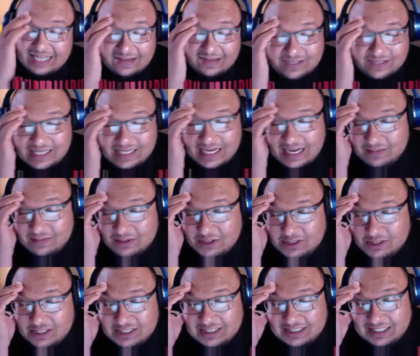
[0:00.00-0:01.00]
time, dude,
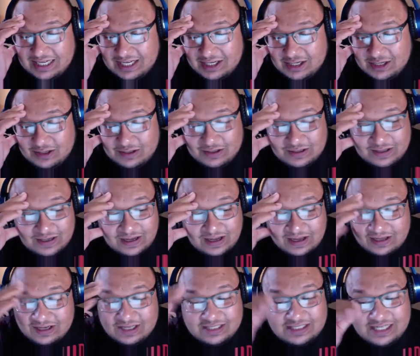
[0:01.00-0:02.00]
Nintendo's
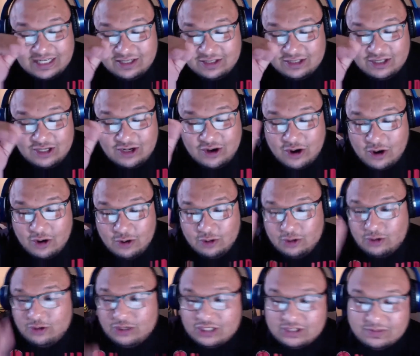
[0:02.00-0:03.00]
going to own
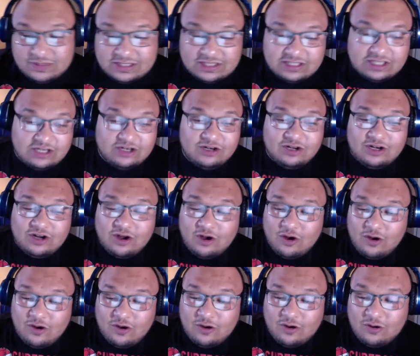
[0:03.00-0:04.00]
Christmas. They're going to
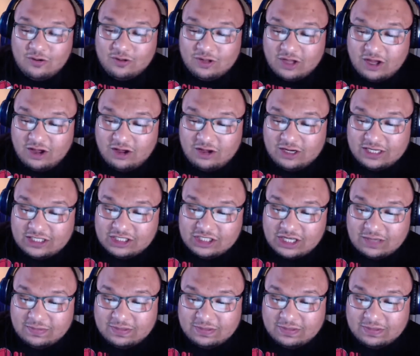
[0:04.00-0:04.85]
own the holiday shopping